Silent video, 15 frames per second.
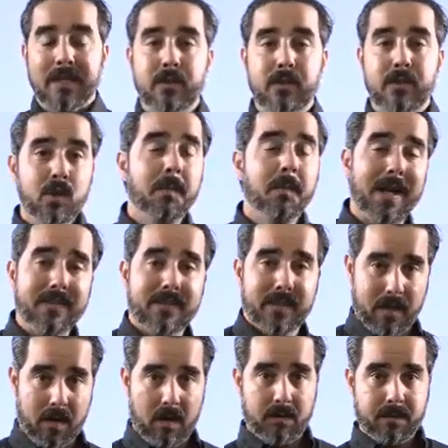2 months
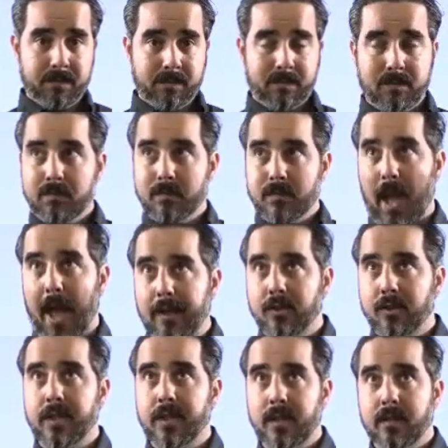ago,
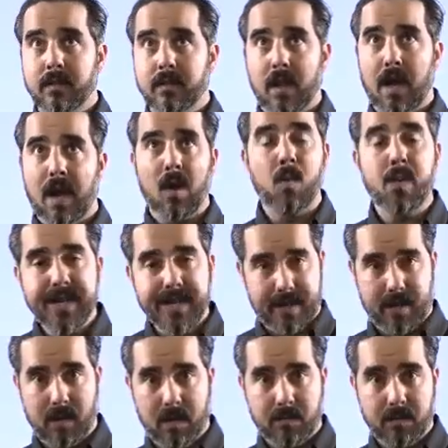actually a week
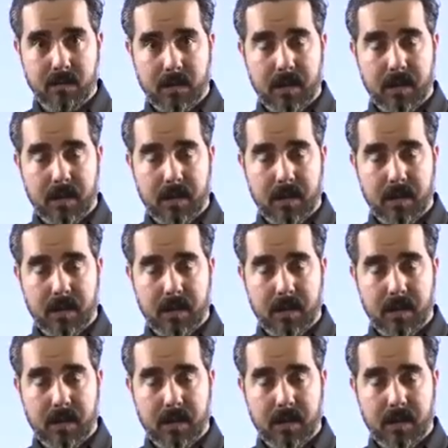ago,